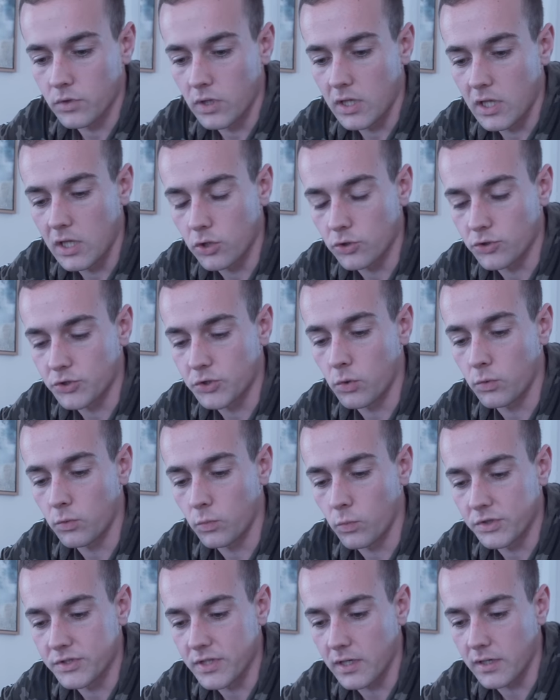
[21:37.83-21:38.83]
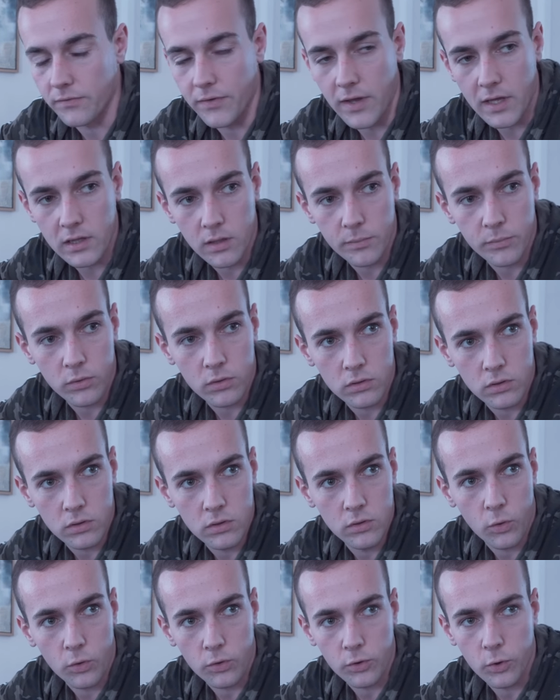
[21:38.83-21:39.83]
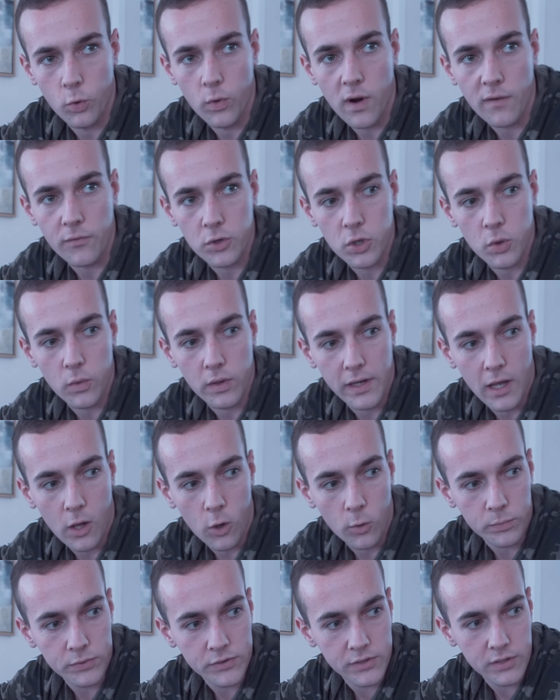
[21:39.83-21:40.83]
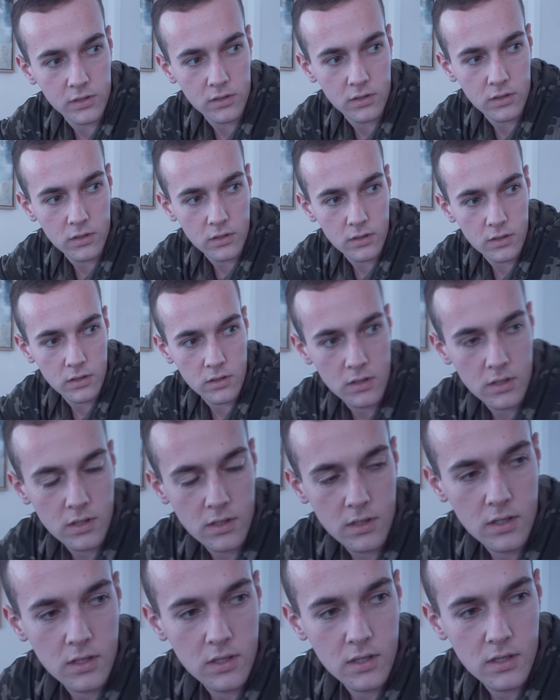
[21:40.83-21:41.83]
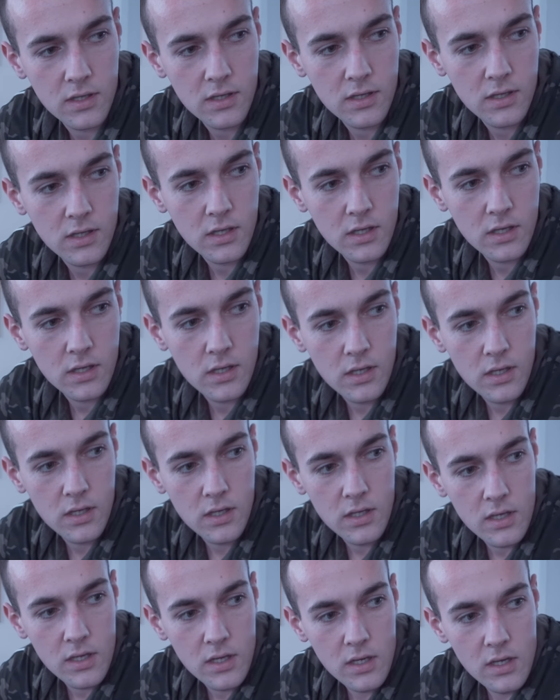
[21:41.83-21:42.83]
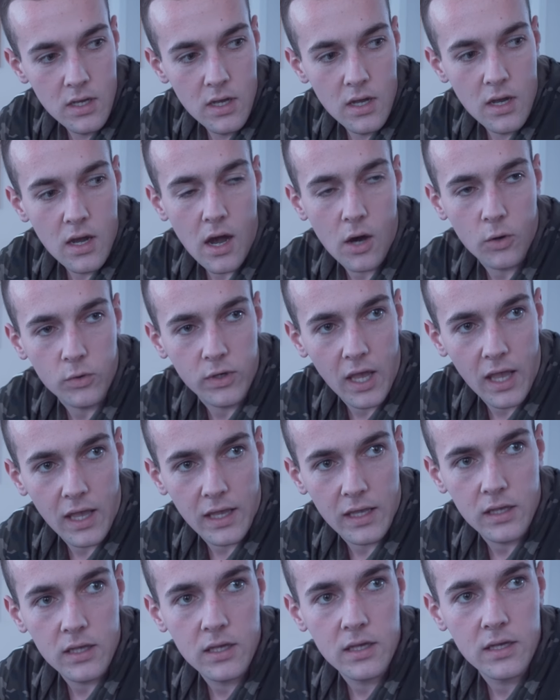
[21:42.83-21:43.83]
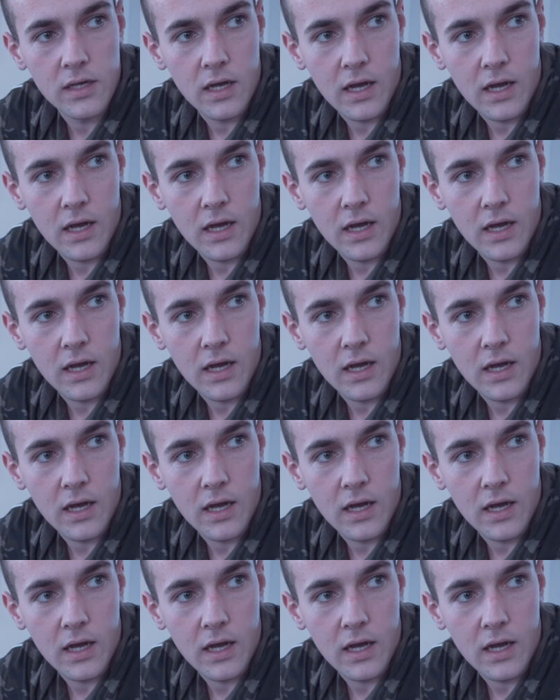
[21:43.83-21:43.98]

your student was unavailable, or whoever you had helped. Yeah. Okay.